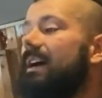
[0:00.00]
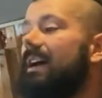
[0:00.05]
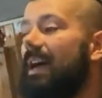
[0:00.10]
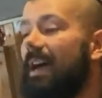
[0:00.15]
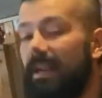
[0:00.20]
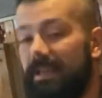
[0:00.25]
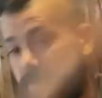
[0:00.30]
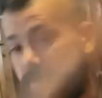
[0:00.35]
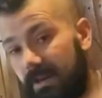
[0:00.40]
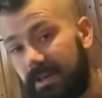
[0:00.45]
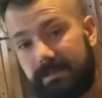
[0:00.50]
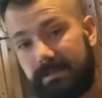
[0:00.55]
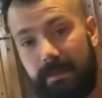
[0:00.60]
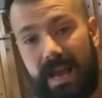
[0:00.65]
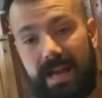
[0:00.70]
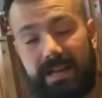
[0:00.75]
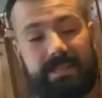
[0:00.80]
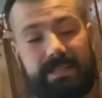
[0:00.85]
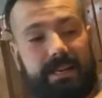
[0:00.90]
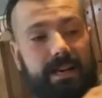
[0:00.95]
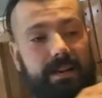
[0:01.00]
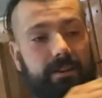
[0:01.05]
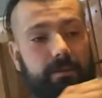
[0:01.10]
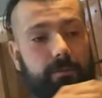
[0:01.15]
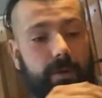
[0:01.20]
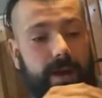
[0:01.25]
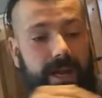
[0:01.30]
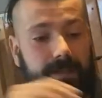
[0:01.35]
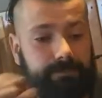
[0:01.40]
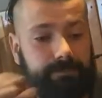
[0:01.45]
And so I smacked it out of the
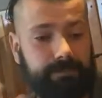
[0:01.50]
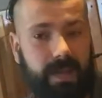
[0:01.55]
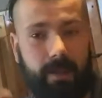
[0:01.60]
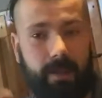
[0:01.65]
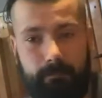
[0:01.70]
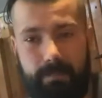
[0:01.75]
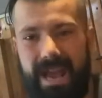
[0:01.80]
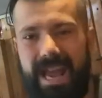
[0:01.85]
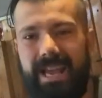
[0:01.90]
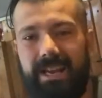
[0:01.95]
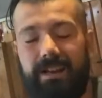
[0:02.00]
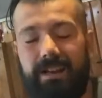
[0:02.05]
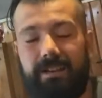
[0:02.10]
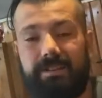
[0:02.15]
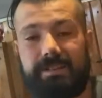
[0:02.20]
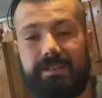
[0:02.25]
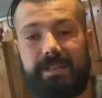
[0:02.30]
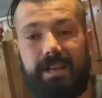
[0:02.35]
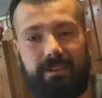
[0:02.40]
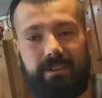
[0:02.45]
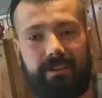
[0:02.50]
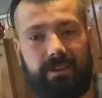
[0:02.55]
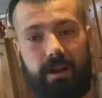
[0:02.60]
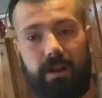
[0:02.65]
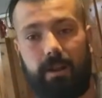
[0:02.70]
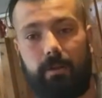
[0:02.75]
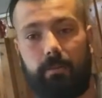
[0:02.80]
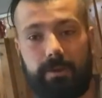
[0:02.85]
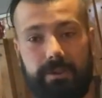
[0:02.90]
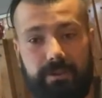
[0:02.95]
way, and I'm banging on the side of the car
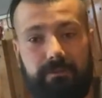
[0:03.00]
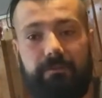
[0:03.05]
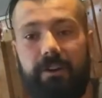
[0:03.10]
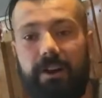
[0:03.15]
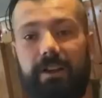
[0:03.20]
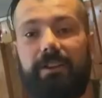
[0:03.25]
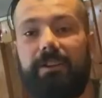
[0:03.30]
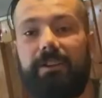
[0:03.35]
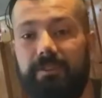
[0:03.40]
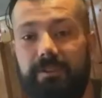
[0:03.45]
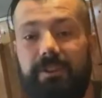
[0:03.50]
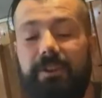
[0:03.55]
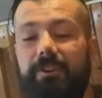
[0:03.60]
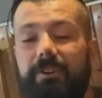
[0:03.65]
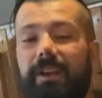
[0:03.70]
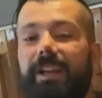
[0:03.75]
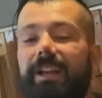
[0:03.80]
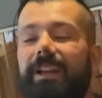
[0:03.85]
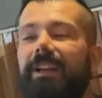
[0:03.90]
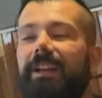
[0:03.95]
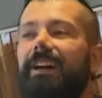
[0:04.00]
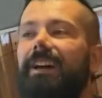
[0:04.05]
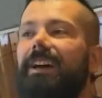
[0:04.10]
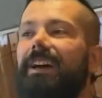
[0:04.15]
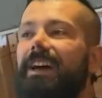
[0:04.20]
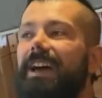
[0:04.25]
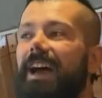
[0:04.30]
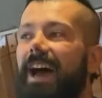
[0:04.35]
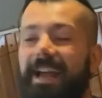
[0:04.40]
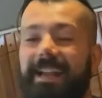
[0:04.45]
like, what the fuck are you doing?
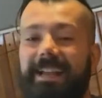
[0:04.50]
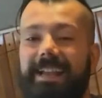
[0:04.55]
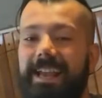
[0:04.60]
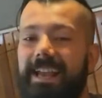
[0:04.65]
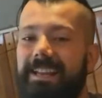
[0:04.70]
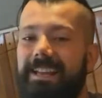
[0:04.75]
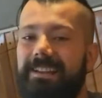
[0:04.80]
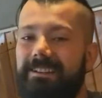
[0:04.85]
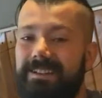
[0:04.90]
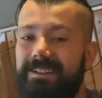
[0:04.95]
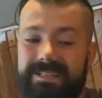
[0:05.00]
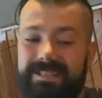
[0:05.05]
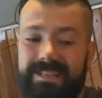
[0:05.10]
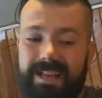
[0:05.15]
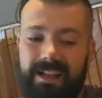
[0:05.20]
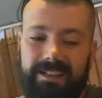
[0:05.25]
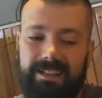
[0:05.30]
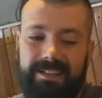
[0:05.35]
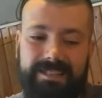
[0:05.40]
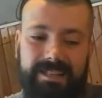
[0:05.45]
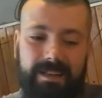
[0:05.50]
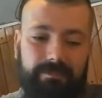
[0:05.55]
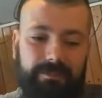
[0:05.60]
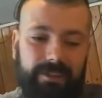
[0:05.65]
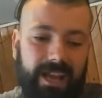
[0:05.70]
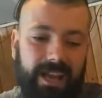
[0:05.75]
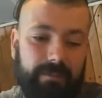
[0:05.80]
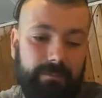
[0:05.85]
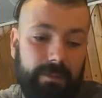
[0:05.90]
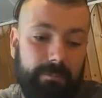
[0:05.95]
I can't hear. He's yelling
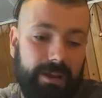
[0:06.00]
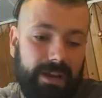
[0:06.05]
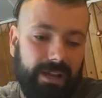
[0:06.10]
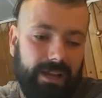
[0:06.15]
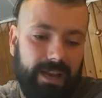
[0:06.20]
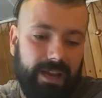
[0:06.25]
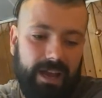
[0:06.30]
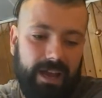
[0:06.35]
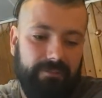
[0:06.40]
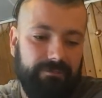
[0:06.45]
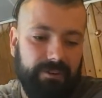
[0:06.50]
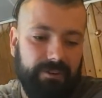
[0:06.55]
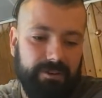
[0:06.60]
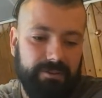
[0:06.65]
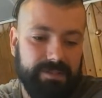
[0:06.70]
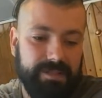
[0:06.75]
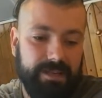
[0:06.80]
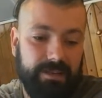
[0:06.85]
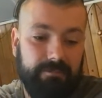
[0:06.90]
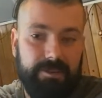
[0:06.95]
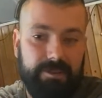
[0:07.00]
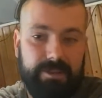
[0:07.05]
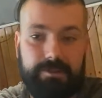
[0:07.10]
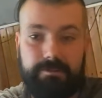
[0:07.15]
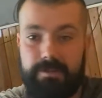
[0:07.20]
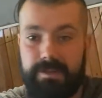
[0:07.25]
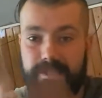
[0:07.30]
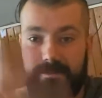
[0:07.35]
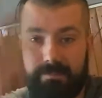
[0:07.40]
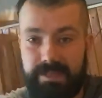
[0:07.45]
something at me, but I got headphones in,
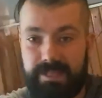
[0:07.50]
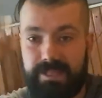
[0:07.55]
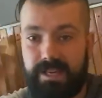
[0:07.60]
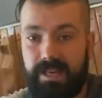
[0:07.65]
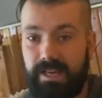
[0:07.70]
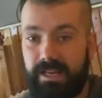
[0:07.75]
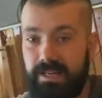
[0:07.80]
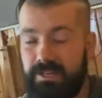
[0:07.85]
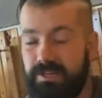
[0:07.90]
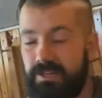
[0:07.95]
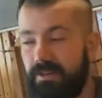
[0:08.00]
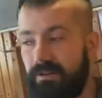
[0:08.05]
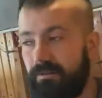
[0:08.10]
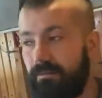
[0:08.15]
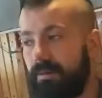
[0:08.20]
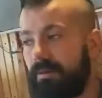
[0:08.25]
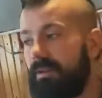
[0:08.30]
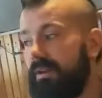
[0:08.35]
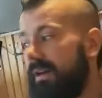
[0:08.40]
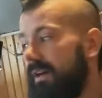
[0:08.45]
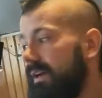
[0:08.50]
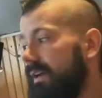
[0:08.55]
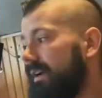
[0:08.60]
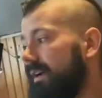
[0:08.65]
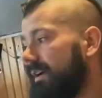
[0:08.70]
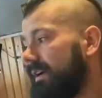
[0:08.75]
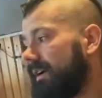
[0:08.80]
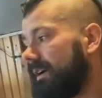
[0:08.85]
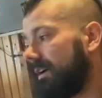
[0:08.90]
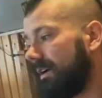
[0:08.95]
which was a mistake. I shouldn't have
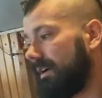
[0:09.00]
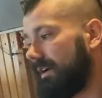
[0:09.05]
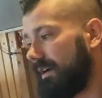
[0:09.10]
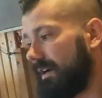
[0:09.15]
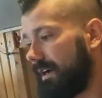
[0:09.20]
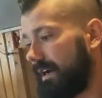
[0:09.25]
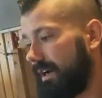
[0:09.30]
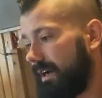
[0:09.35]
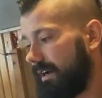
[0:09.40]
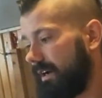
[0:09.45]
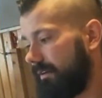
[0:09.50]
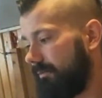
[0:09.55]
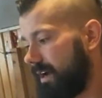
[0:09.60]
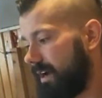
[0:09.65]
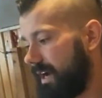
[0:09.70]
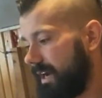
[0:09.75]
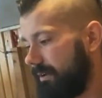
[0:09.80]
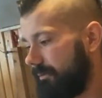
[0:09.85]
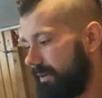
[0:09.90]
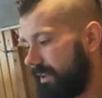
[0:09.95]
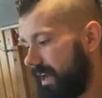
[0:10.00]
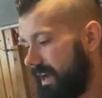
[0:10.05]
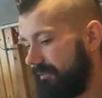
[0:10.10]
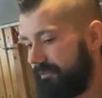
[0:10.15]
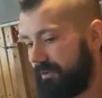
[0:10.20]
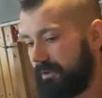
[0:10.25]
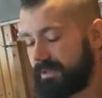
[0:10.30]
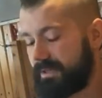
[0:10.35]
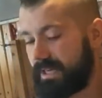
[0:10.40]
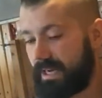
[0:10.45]
been riding with
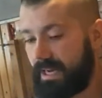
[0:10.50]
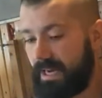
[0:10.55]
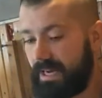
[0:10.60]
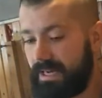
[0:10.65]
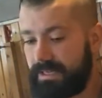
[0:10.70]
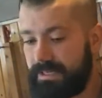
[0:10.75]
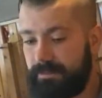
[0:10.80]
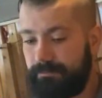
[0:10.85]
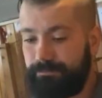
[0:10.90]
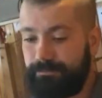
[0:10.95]
headphones, I guess.